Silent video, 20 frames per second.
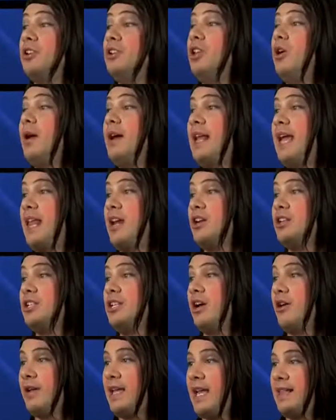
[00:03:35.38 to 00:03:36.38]
You're low on
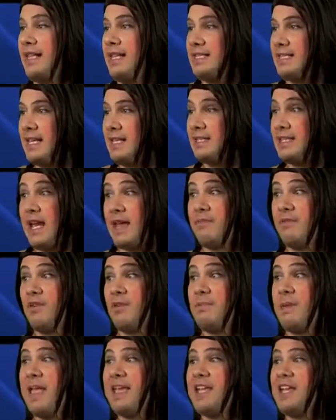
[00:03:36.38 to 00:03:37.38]
energy. Okay, let's get time for
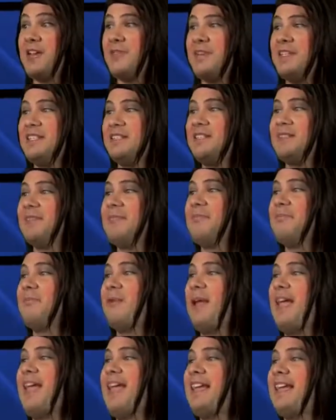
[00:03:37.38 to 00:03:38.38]
a bacon grease
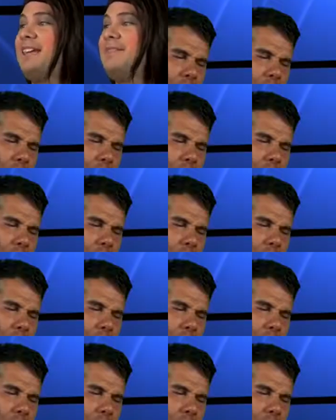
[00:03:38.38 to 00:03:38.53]
break.